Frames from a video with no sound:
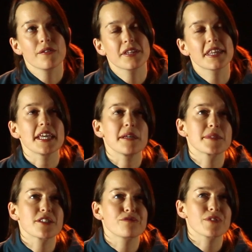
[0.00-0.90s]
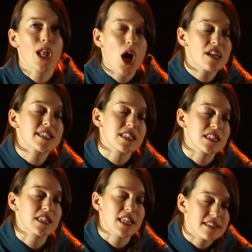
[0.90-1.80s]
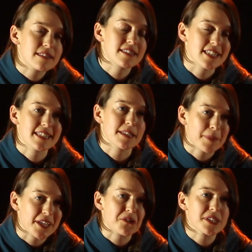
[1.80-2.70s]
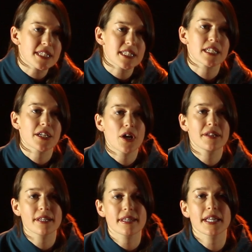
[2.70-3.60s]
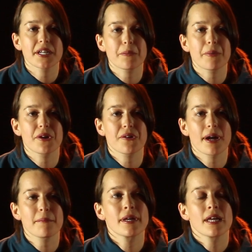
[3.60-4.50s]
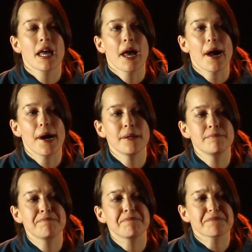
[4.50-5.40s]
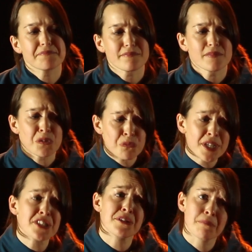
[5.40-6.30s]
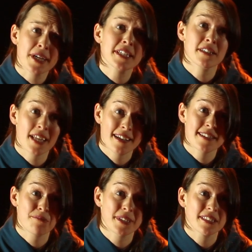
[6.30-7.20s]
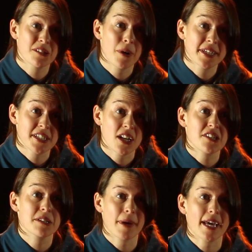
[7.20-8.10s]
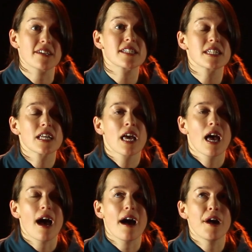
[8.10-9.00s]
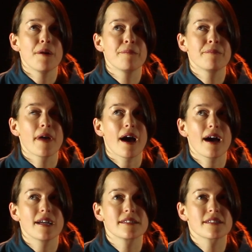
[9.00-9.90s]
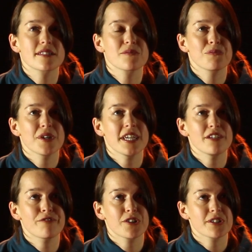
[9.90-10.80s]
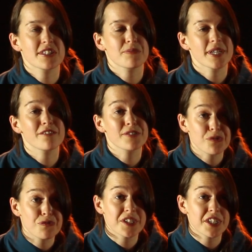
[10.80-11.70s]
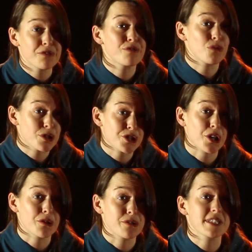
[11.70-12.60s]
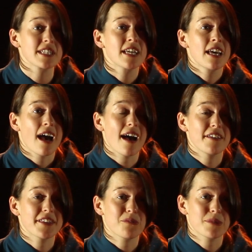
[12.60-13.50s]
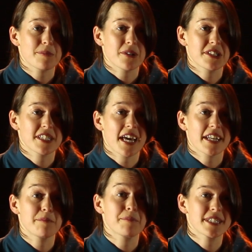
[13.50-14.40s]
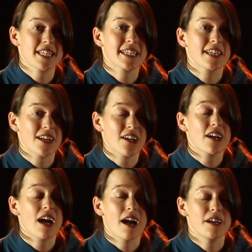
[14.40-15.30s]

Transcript: themes of loss and disappearance in the theatre programme, which Michael has written quite a lot about. And we have 3 or 4 shows that respond to that in particular.